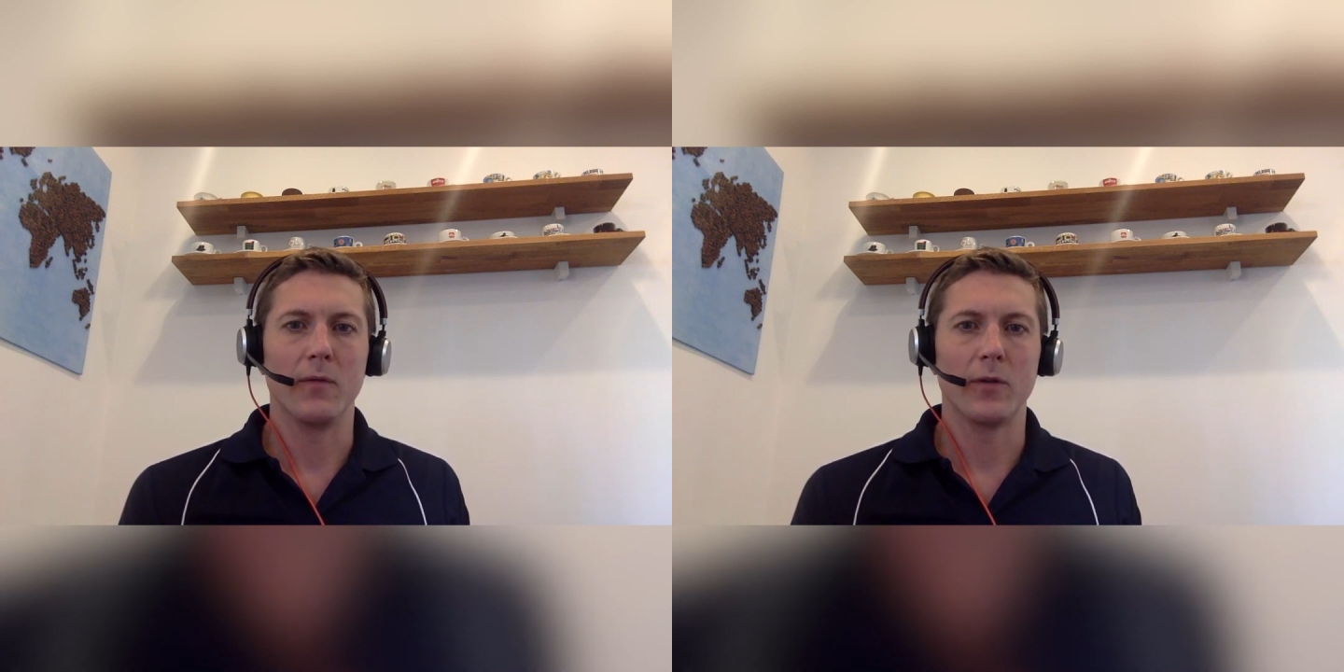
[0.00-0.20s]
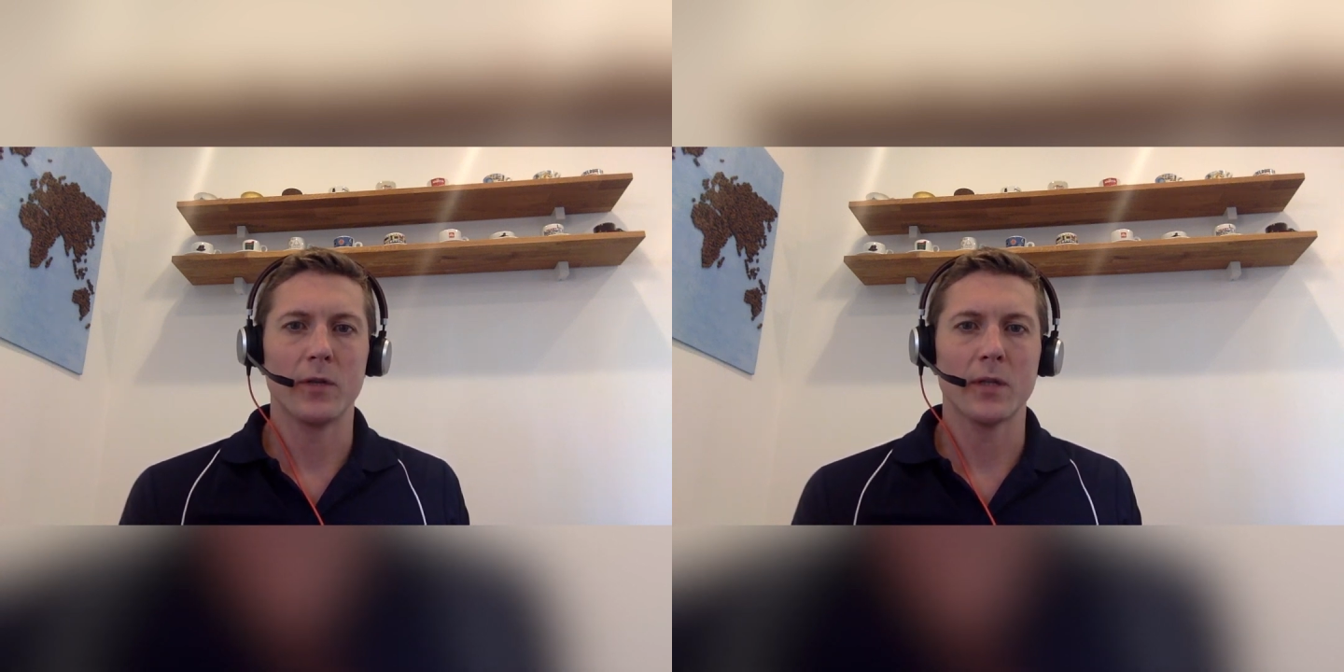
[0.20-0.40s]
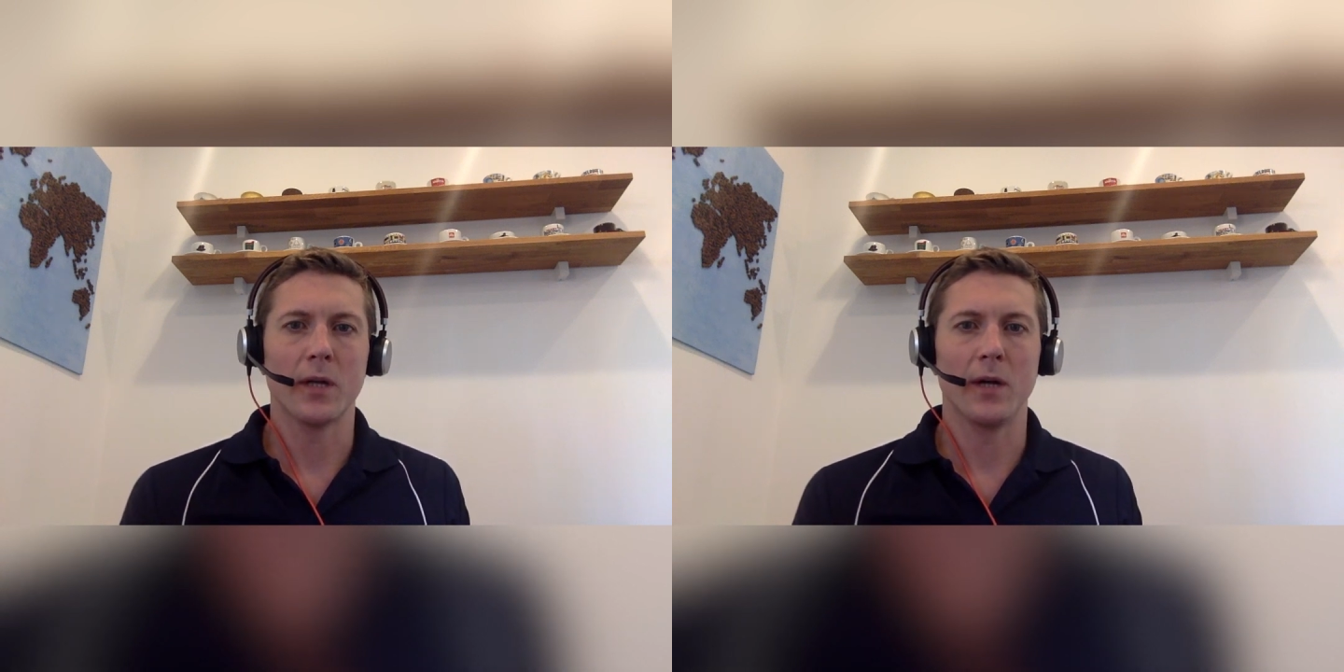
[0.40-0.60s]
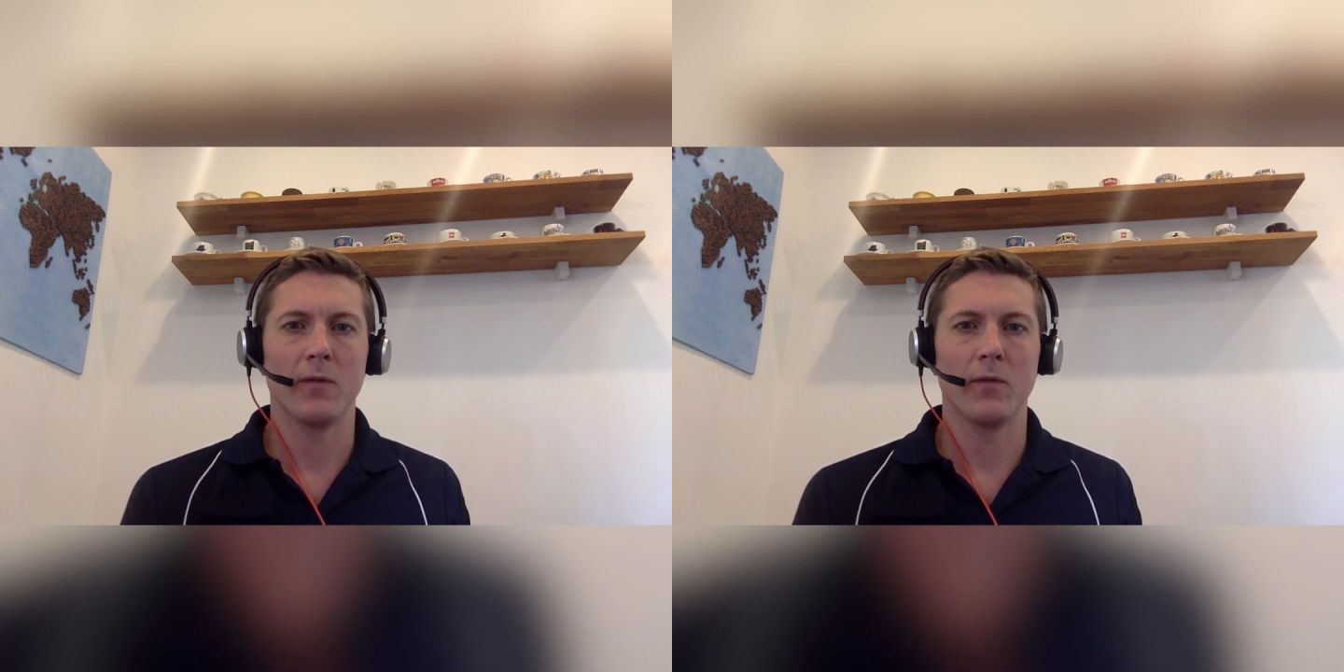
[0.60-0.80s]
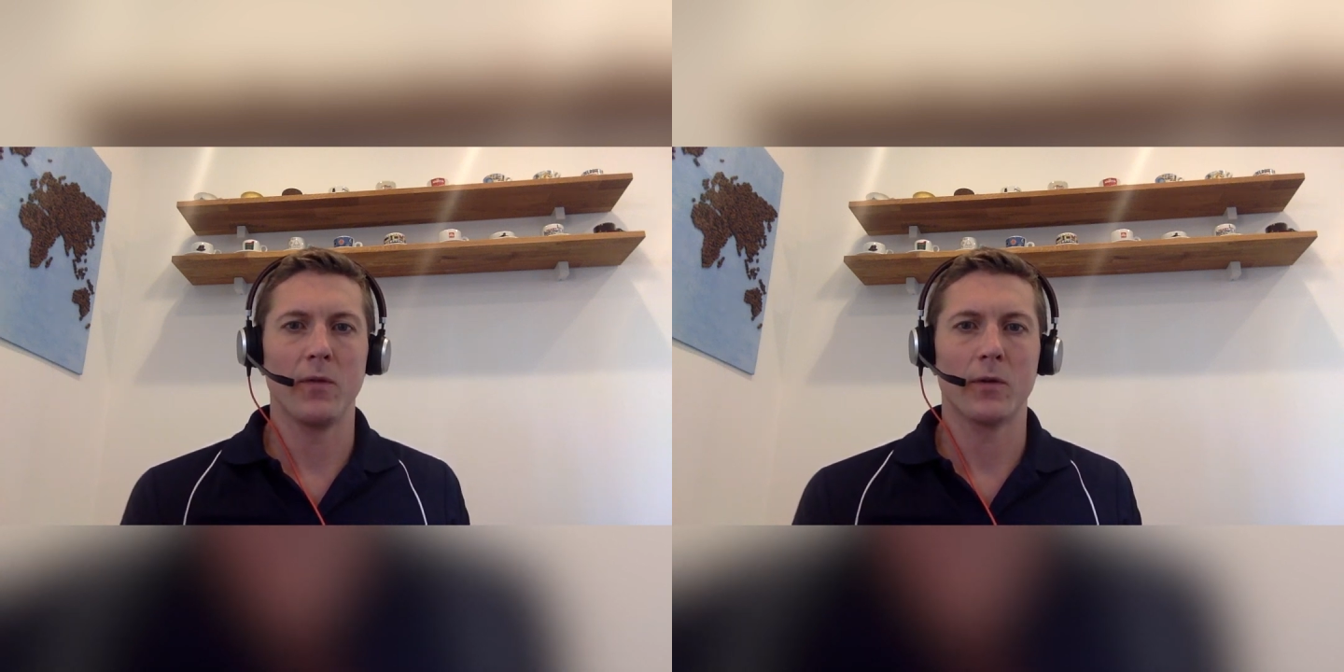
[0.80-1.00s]
first
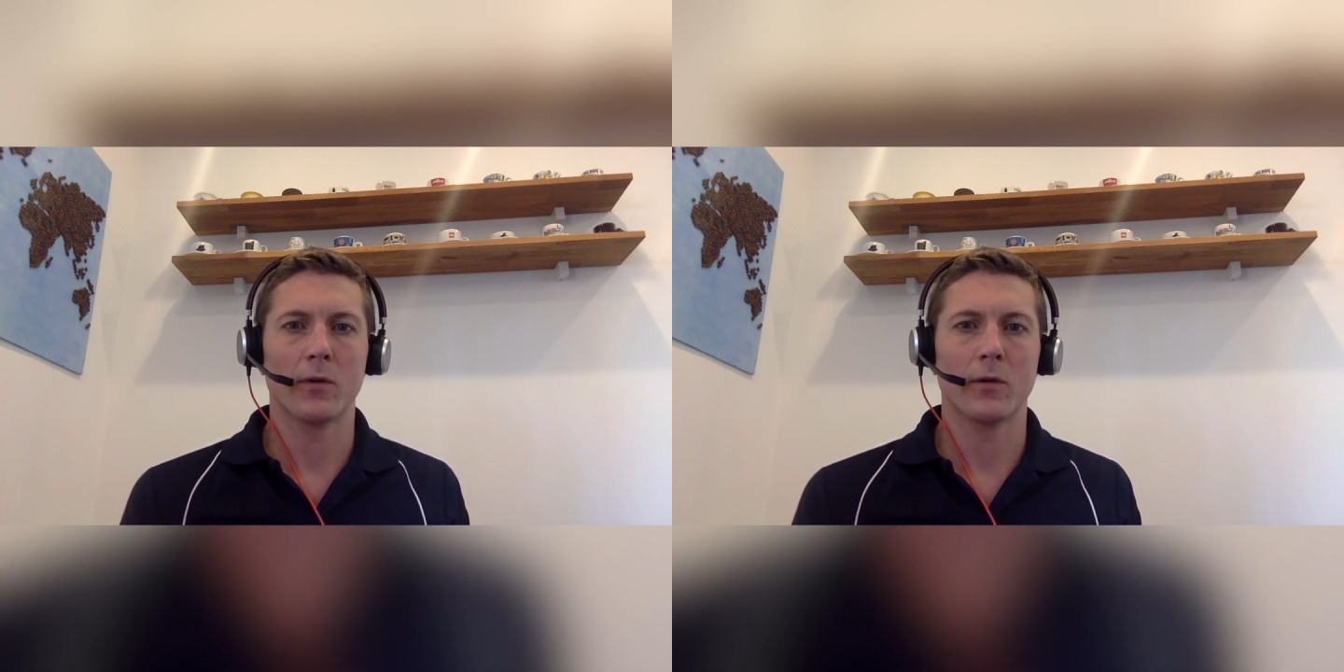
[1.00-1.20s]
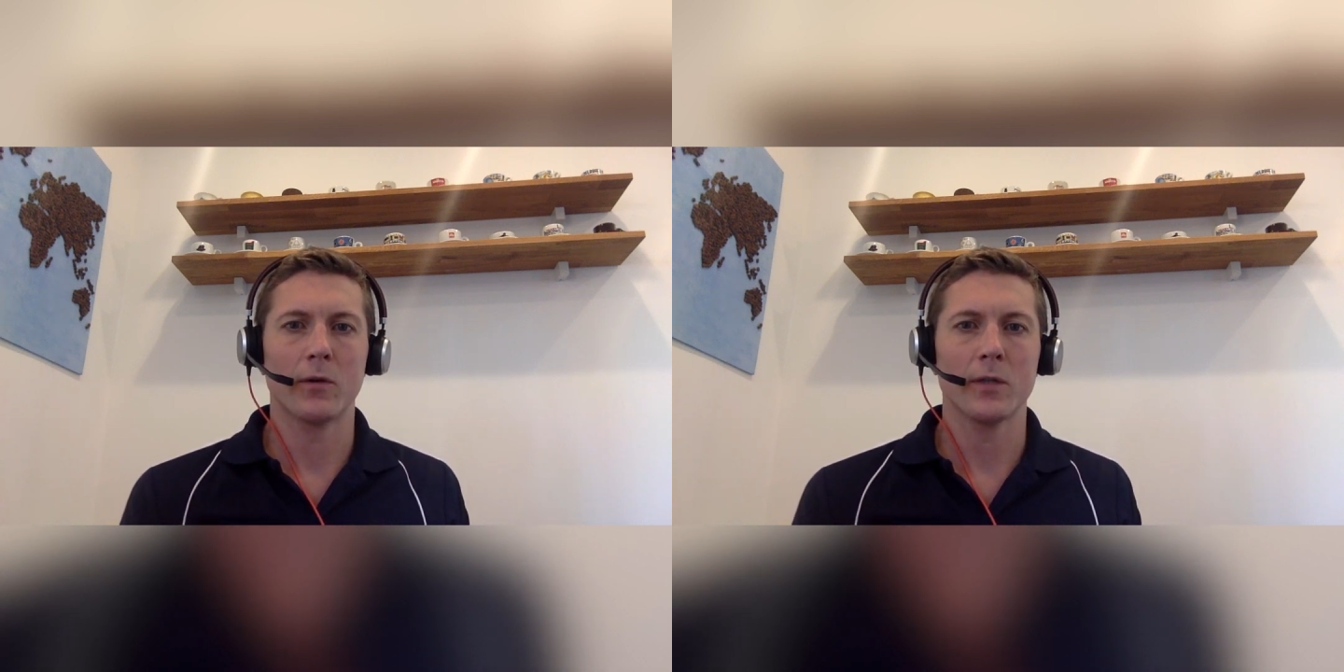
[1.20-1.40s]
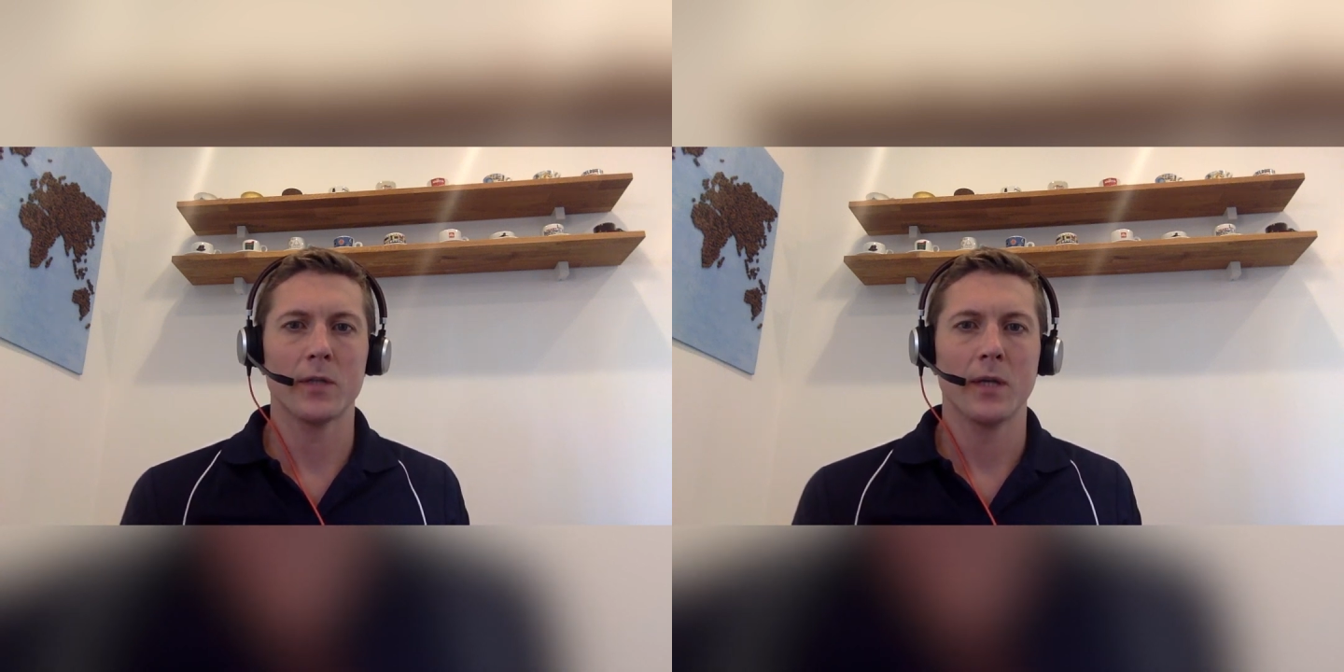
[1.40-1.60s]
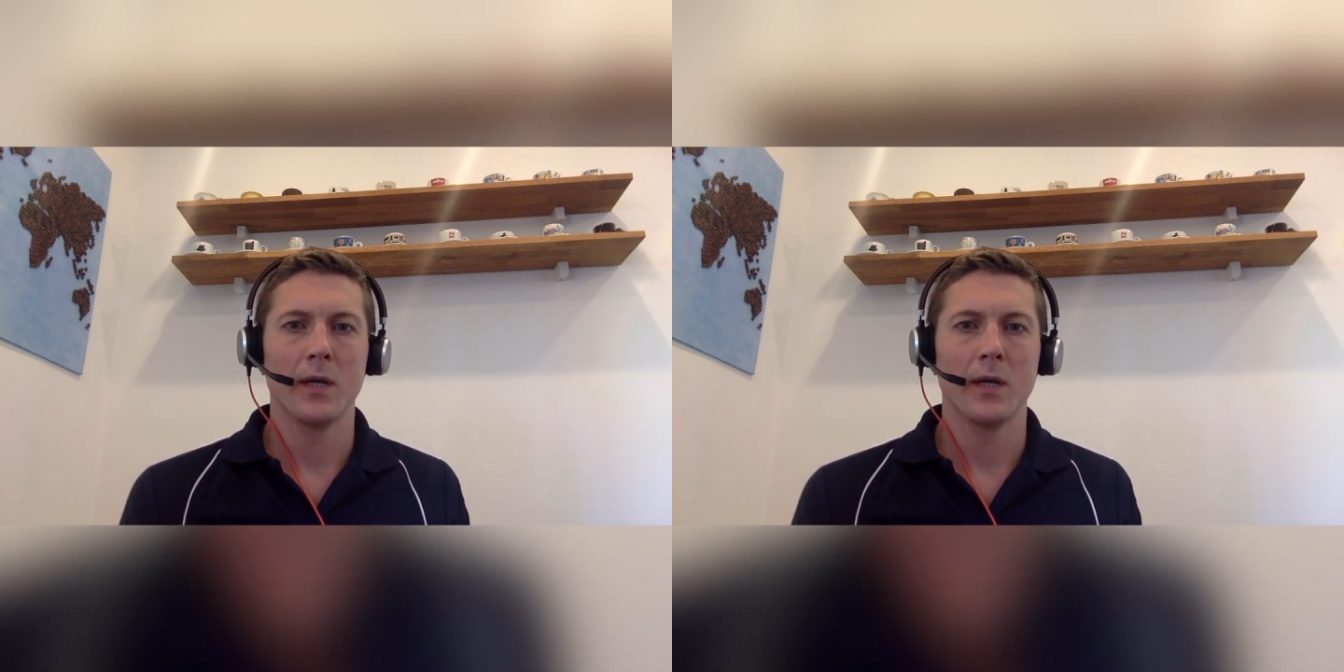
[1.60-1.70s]
half of the course,